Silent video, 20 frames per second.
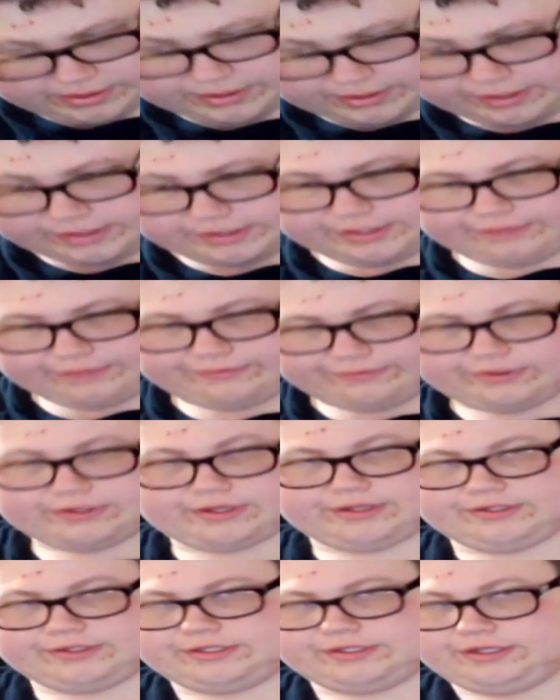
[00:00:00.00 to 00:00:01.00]

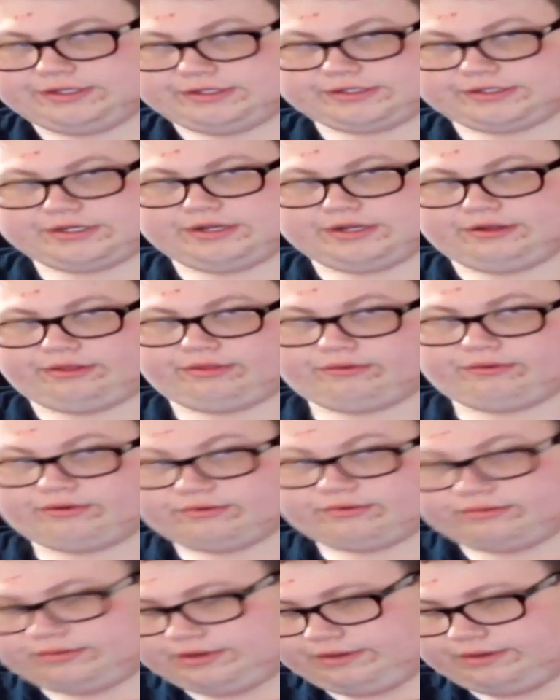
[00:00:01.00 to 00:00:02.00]
CV-19 has kind of
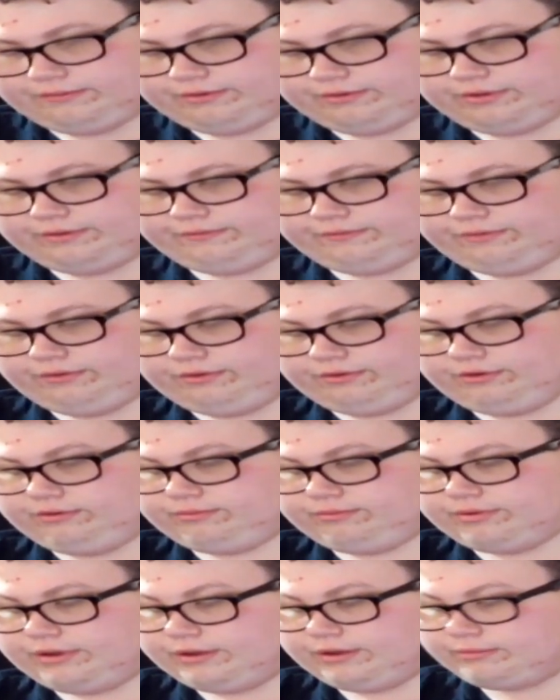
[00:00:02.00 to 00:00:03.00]
thrown everything for a
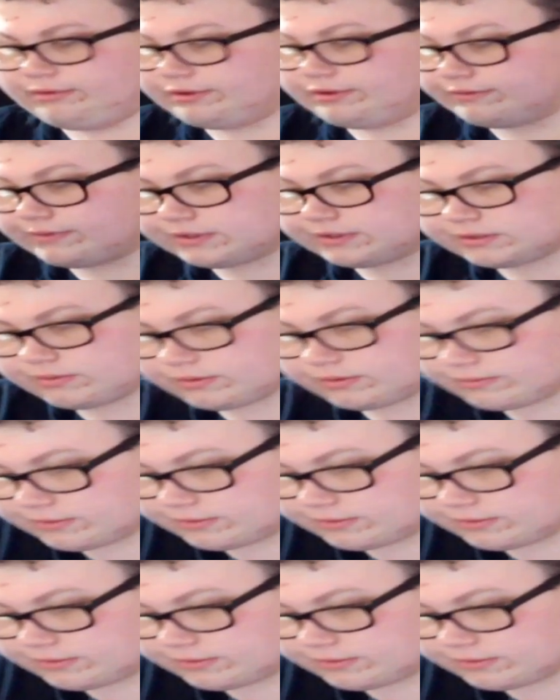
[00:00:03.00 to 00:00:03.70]
loop. I believe this one